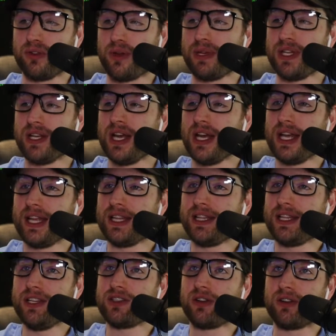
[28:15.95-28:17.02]
I mean,
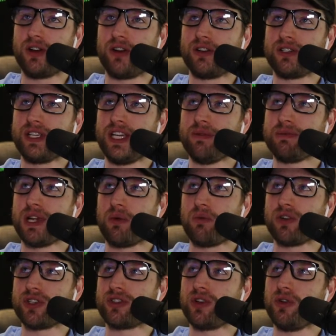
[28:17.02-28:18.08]
these are teams that
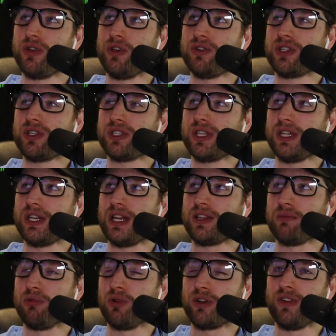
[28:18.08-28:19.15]
we're so used to seeing at the
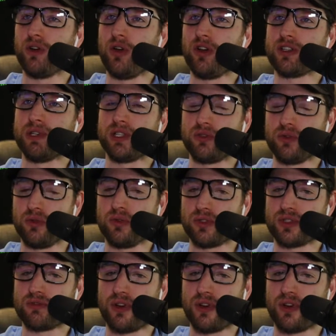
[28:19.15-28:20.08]
Brookville Ultimate Duels,